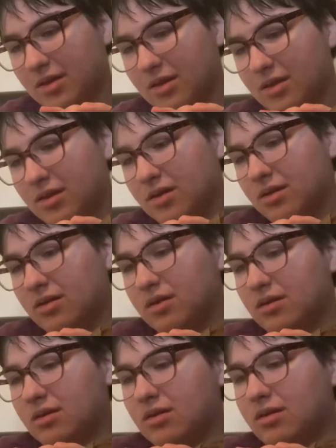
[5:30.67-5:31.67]

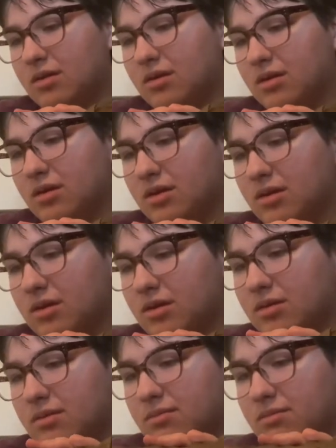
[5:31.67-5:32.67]

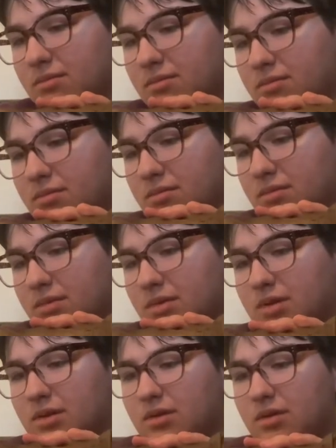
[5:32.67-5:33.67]

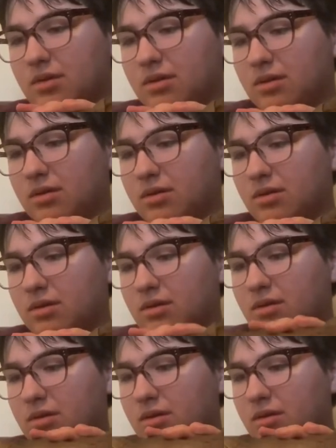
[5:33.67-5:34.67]

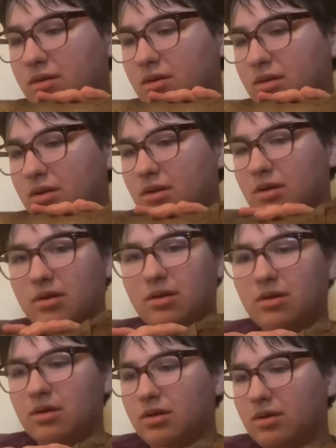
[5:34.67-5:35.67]

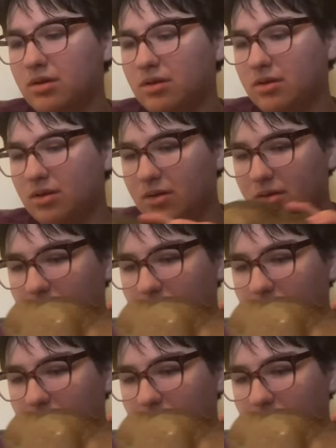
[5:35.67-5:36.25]
No one is speaking in this clip.